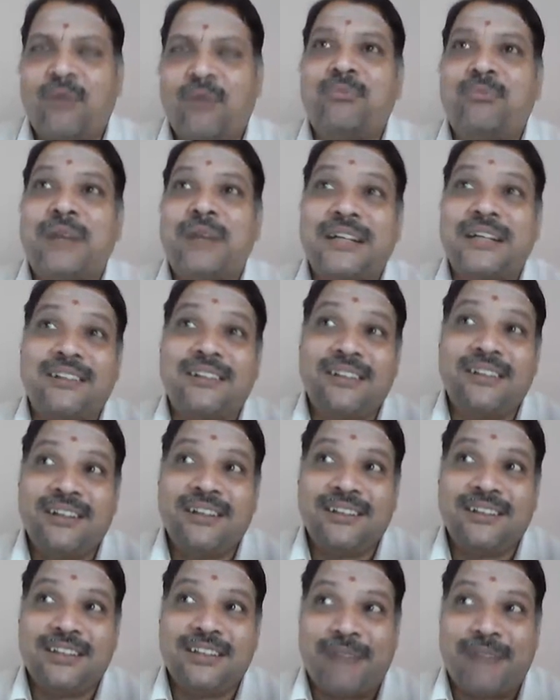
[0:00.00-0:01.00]
But
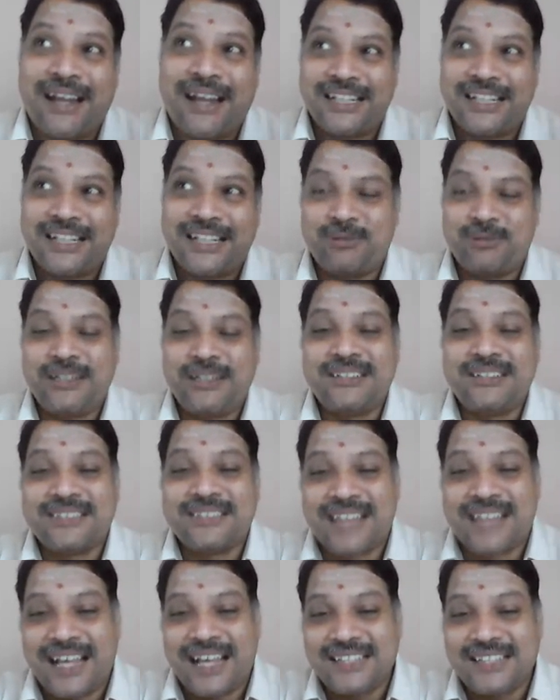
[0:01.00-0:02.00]
the management
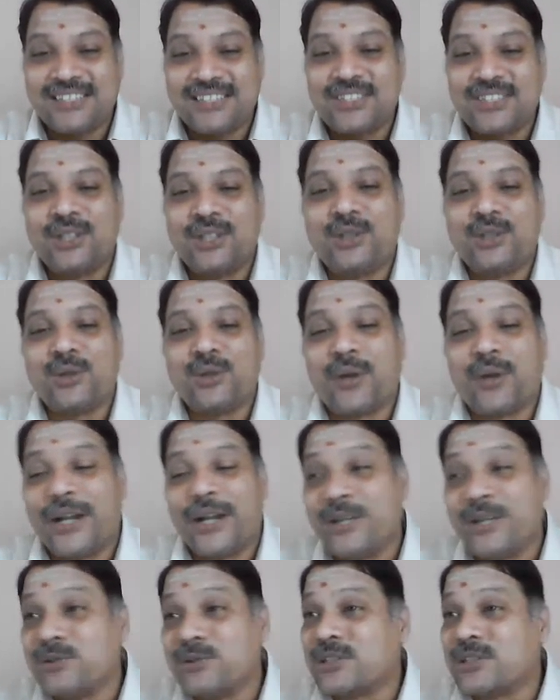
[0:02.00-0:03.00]
decides to
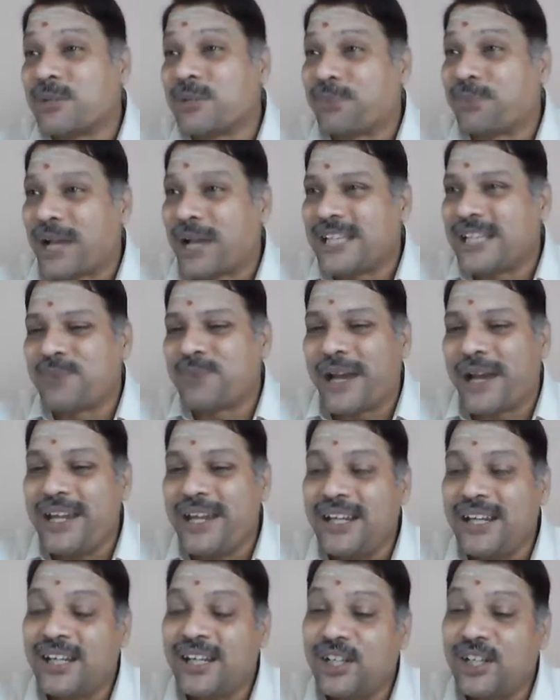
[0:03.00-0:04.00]
reduce the price
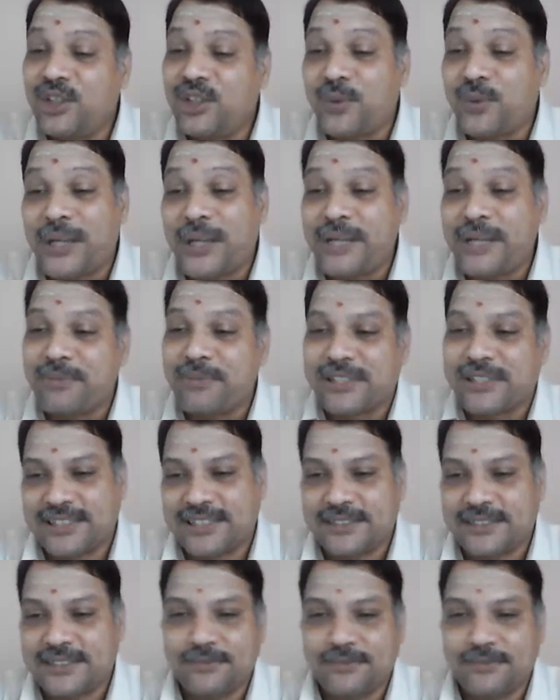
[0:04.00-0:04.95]
by 20%.